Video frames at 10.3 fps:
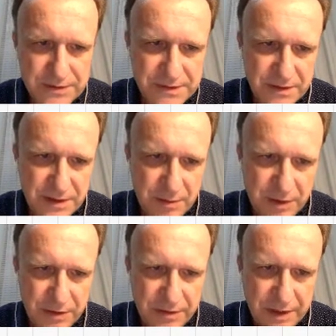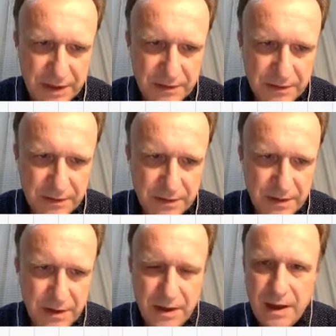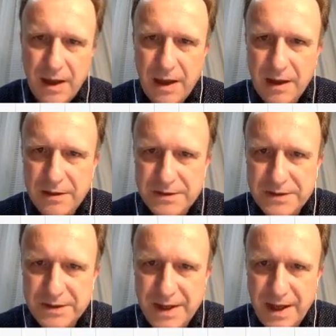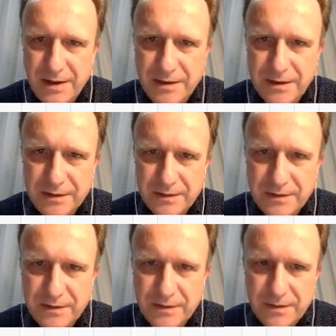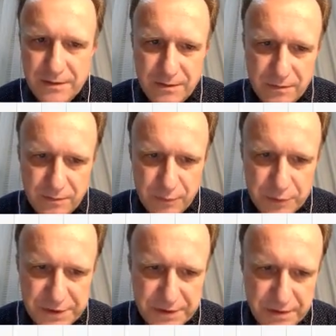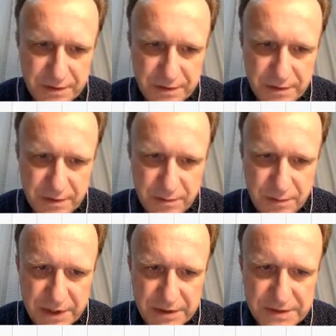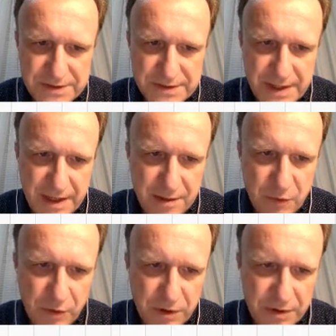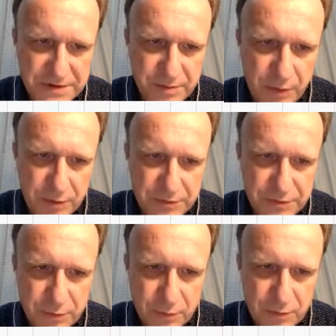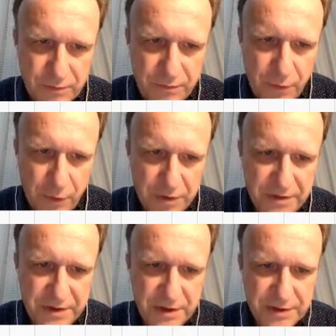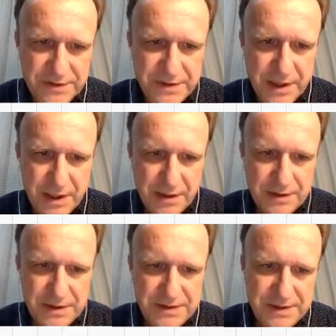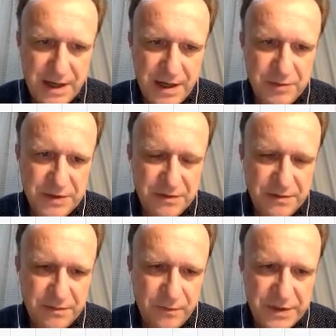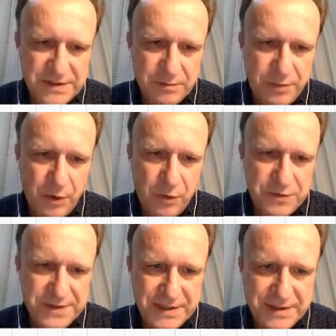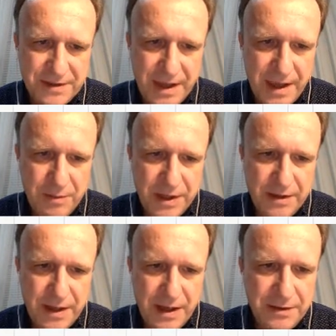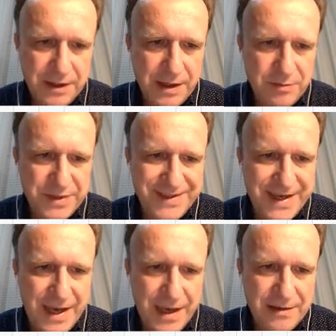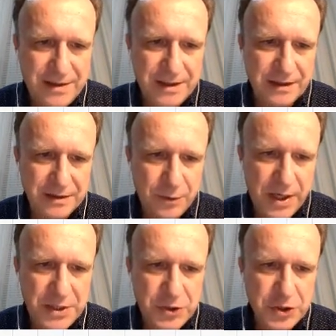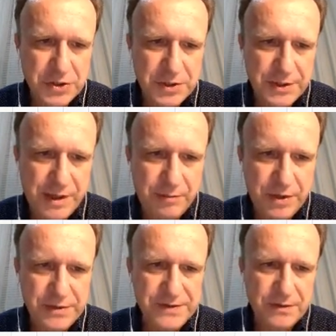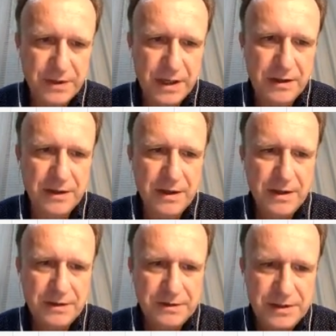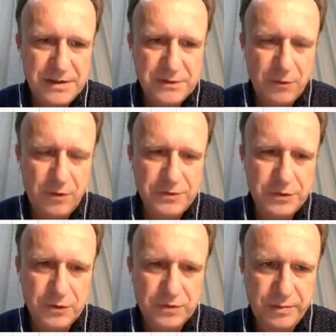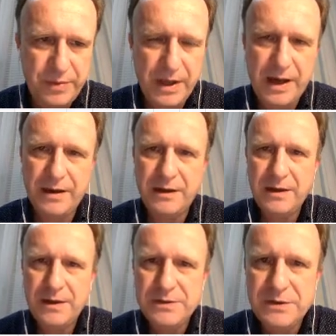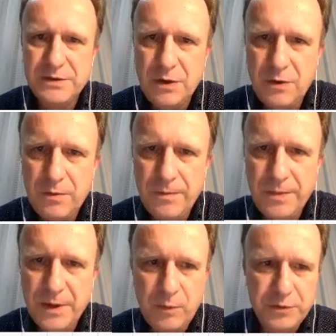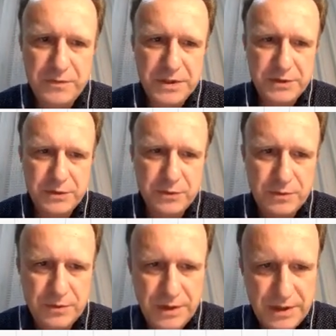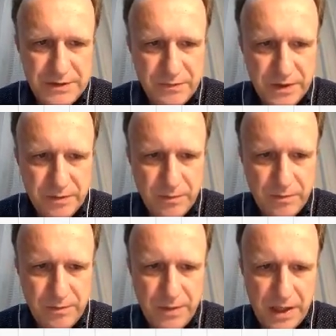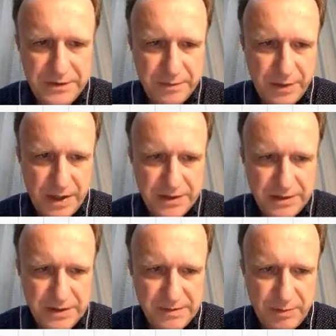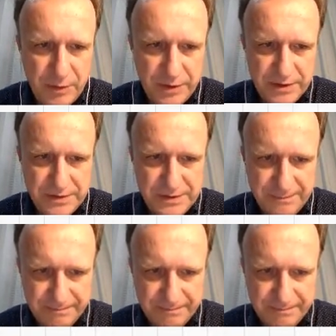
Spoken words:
number 3, and n would be the same or correspond to 4/3. This time we suppose that m and n can be any rational numbers, okay? These laws should apply. So what we do is we multiply the exponents.